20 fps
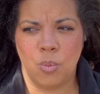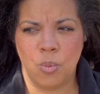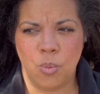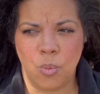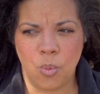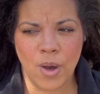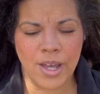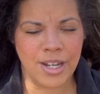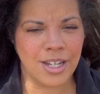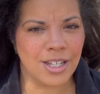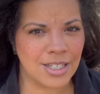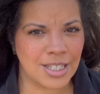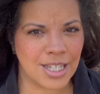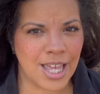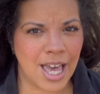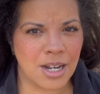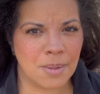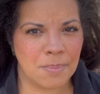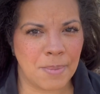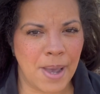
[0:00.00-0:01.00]
What is
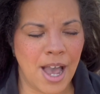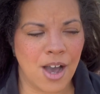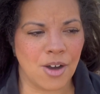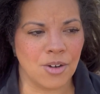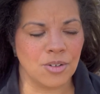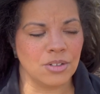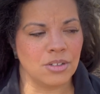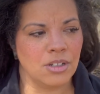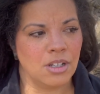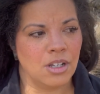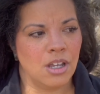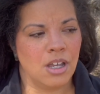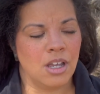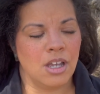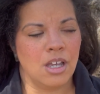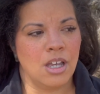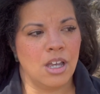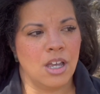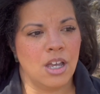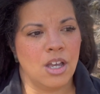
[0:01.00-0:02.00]
that about?
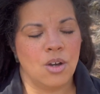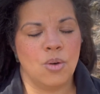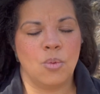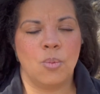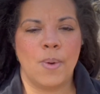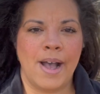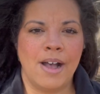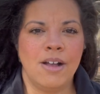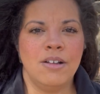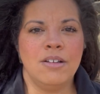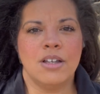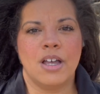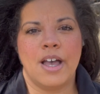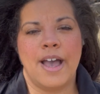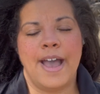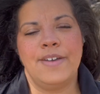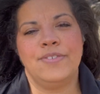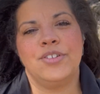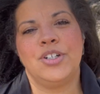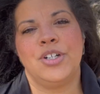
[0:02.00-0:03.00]
Well,
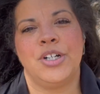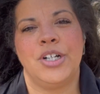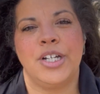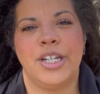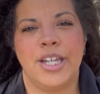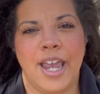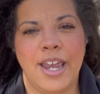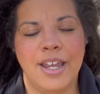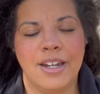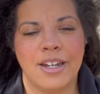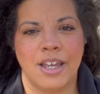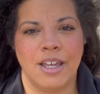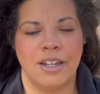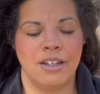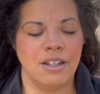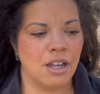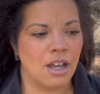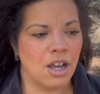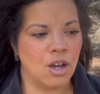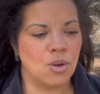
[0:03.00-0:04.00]
I've
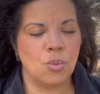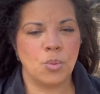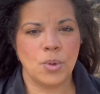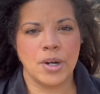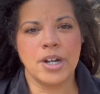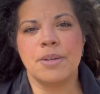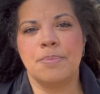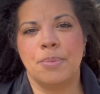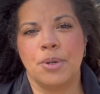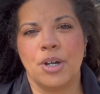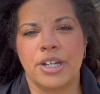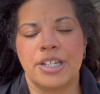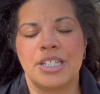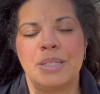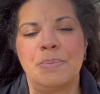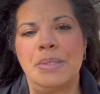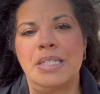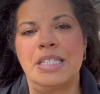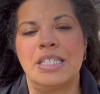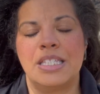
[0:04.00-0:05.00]
created a workbook
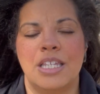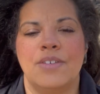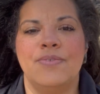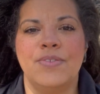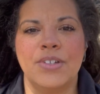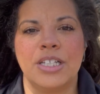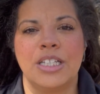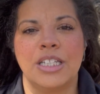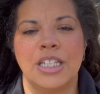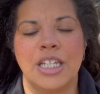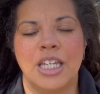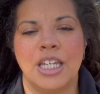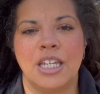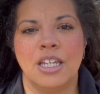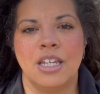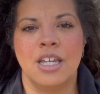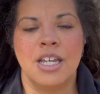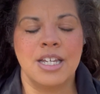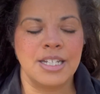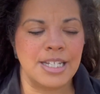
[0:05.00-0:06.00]

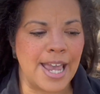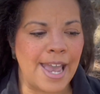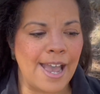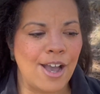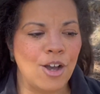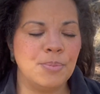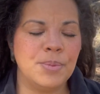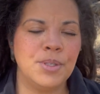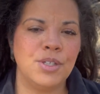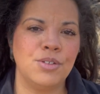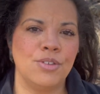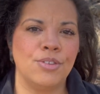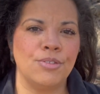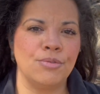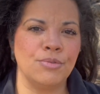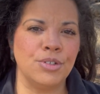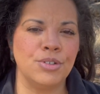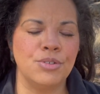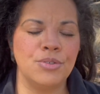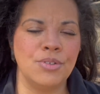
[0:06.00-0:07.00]
specifically to help you
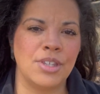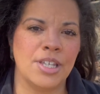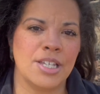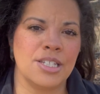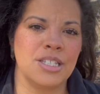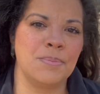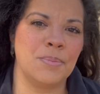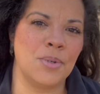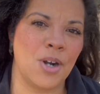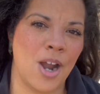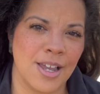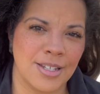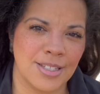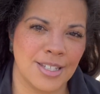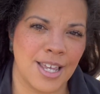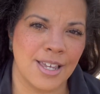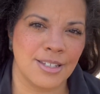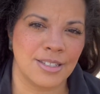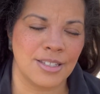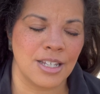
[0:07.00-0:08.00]
through this
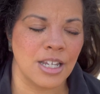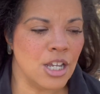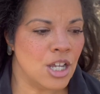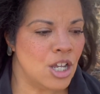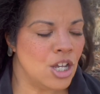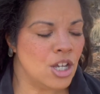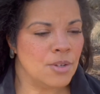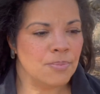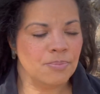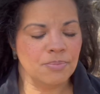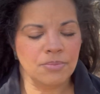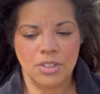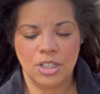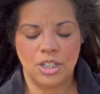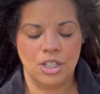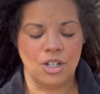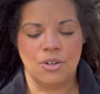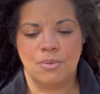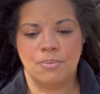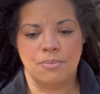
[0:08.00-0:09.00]
process.
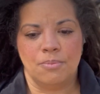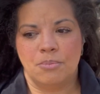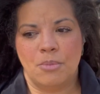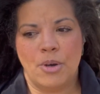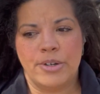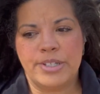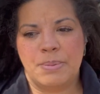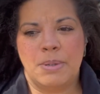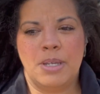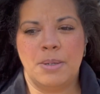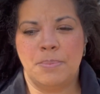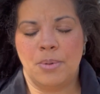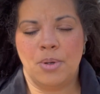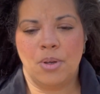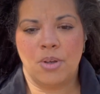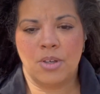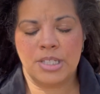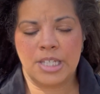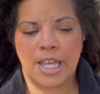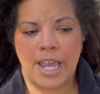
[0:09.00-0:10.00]
Most
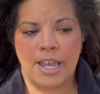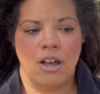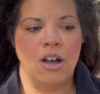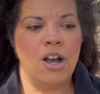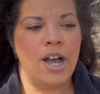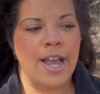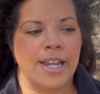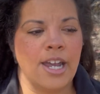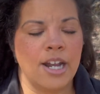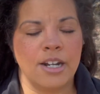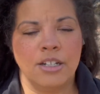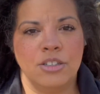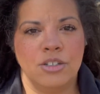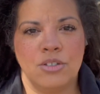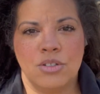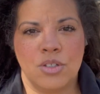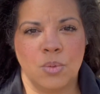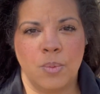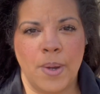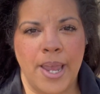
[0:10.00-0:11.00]
people say, I got to
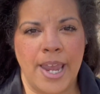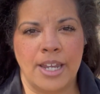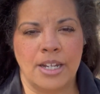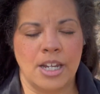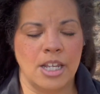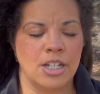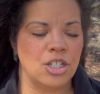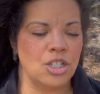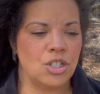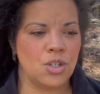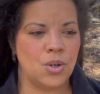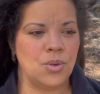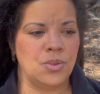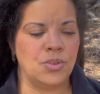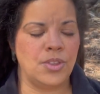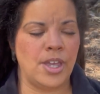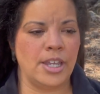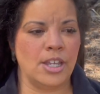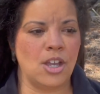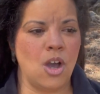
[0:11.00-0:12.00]
lose weight. And so
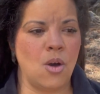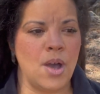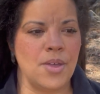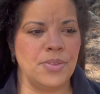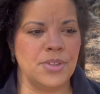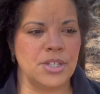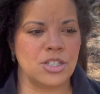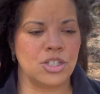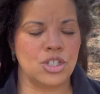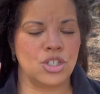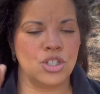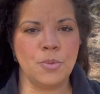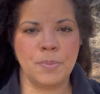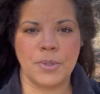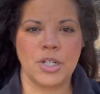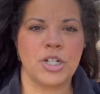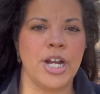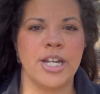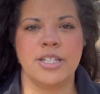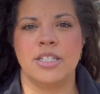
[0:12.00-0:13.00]
they go on this
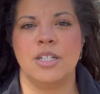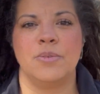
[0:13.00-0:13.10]
super crazy